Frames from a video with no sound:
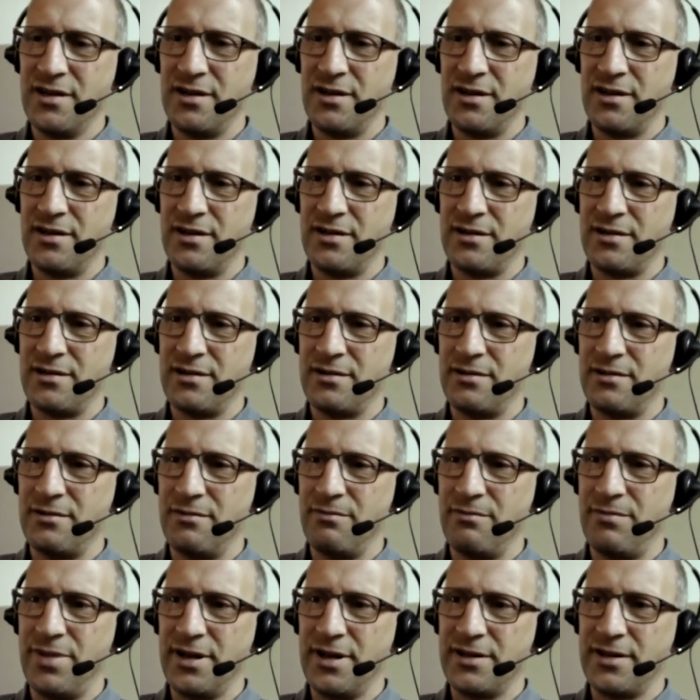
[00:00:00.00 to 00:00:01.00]

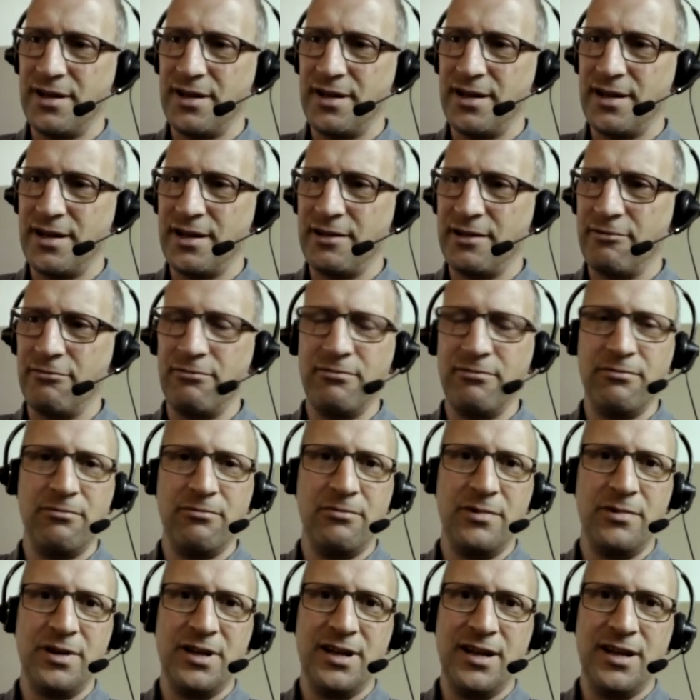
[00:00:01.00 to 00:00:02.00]
but I
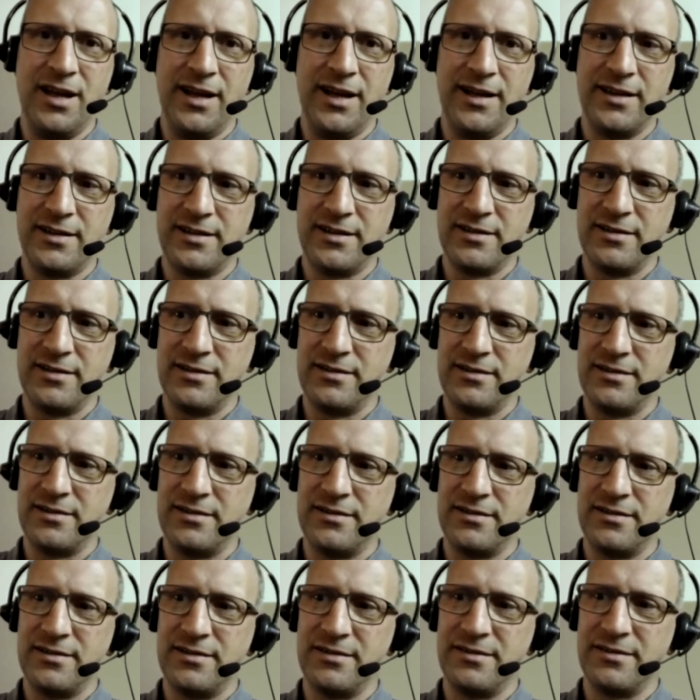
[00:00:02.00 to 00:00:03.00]
really like
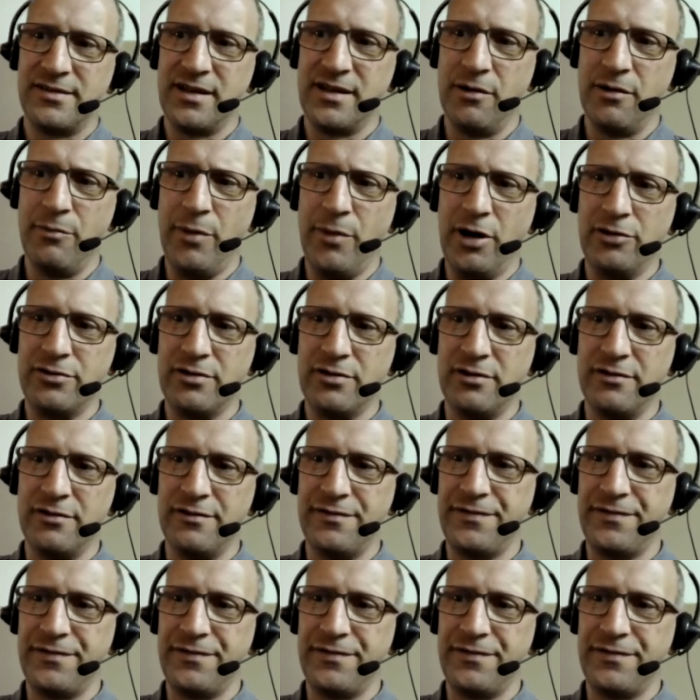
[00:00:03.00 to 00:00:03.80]
the amount of